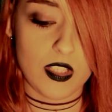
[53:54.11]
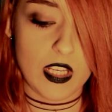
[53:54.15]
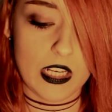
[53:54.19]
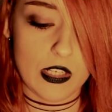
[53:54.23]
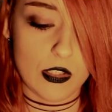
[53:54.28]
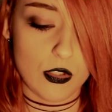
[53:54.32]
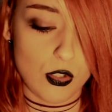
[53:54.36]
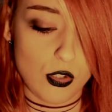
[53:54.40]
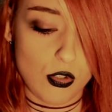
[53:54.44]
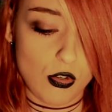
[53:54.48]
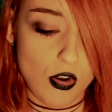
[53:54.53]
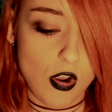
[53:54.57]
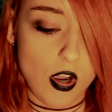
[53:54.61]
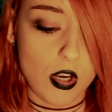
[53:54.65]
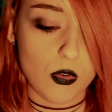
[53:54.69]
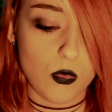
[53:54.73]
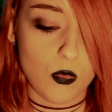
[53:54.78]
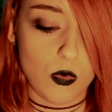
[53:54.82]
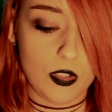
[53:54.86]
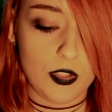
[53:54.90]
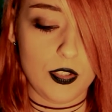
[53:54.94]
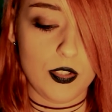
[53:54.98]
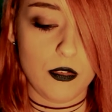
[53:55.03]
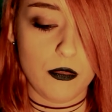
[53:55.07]
and do not
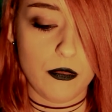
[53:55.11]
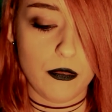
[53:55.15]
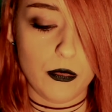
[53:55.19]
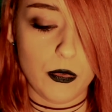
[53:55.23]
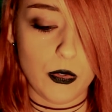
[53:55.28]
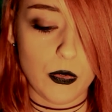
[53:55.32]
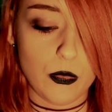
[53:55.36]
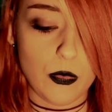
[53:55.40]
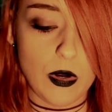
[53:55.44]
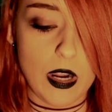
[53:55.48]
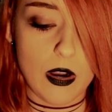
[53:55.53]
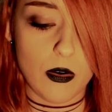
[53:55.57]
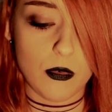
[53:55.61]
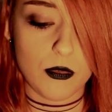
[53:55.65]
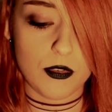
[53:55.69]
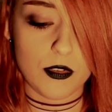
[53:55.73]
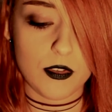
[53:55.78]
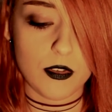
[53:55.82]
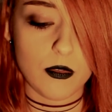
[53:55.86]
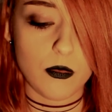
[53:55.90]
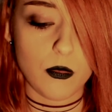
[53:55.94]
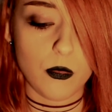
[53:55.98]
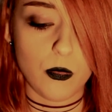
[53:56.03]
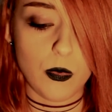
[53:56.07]
want to fool around,
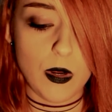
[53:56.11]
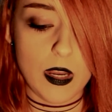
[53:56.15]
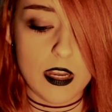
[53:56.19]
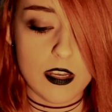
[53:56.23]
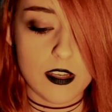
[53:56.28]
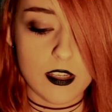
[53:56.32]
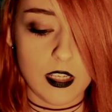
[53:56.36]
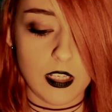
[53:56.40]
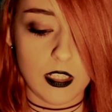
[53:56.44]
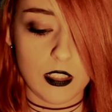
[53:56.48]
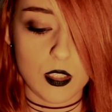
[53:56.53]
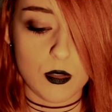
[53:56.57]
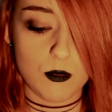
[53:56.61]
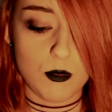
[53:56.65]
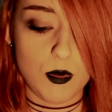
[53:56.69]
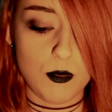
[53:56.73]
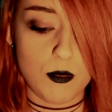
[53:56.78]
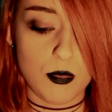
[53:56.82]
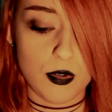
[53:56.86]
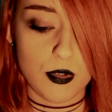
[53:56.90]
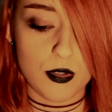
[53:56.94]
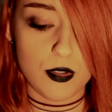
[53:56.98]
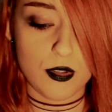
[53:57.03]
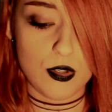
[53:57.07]
waiting to be
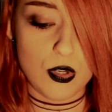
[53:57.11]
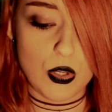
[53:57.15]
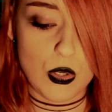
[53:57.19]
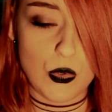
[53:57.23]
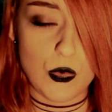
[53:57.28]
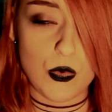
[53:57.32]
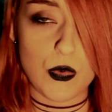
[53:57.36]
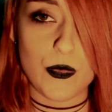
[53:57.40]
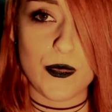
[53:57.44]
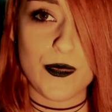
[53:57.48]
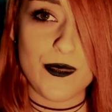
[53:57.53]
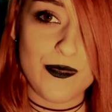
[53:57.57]
pursued.